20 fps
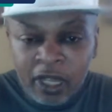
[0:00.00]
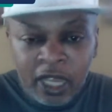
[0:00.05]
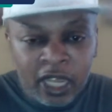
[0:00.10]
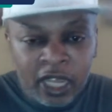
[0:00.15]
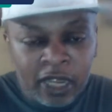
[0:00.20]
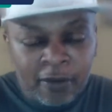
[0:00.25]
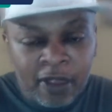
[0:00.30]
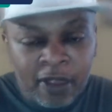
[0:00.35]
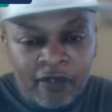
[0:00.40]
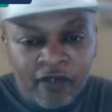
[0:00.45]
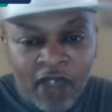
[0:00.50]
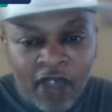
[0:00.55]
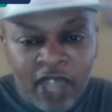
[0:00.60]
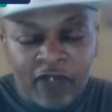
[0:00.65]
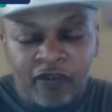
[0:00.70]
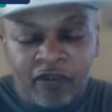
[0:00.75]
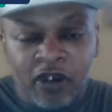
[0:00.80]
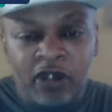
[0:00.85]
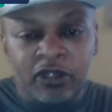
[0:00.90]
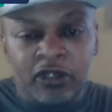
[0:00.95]
It can be
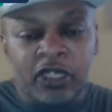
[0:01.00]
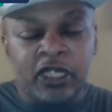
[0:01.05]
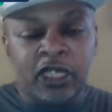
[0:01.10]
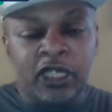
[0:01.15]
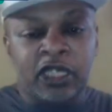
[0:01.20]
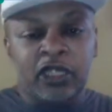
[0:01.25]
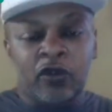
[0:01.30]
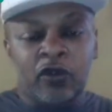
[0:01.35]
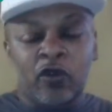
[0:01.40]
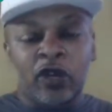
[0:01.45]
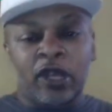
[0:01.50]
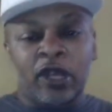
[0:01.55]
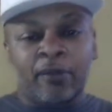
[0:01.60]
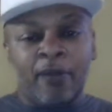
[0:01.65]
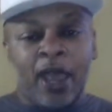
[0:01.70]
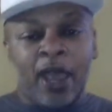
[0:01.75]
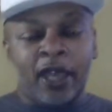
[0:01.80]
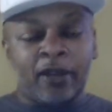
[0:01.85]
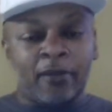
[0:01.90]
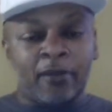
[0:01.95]
vice versa. It doesn't really
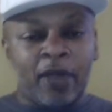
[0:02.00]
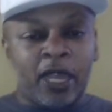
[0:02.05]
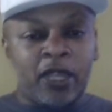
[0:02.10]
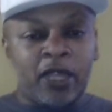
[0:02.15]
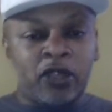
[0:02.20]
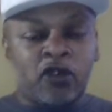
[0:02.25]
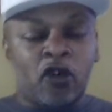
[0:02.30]
matter, man.